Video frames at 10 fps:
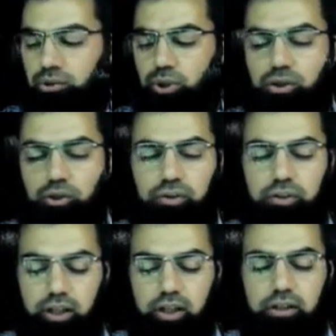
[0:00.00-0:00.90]
So each of
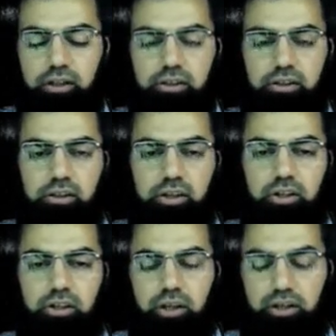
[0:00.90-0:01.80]
these electrical
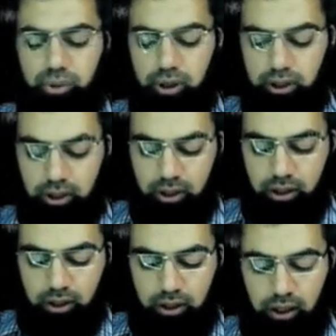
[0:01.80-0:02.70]
circuits are actually
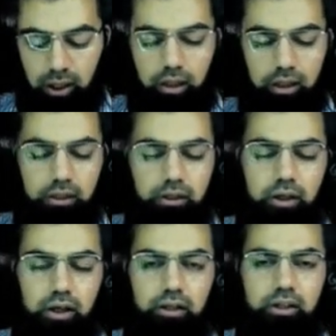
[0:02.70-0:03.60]

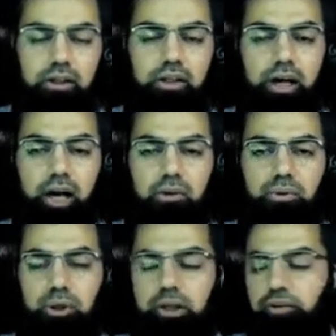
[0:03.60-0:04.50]
electrically
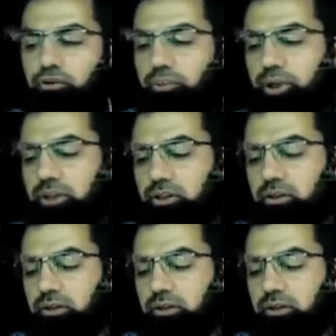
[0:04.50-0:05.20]
isolated from each other.